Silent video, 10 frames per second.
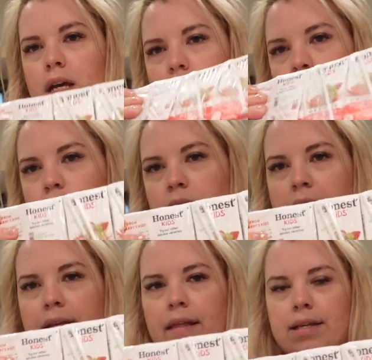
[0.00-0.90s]
So
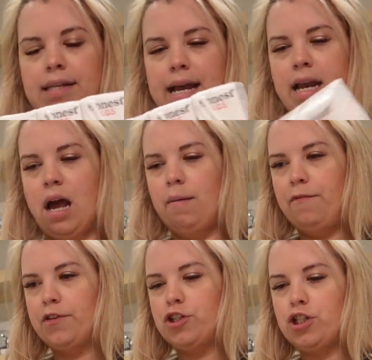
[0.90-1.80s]
Lila signed up
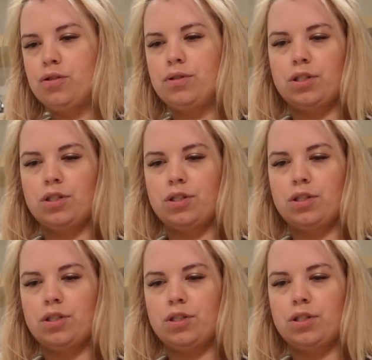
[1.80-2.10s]
for juice,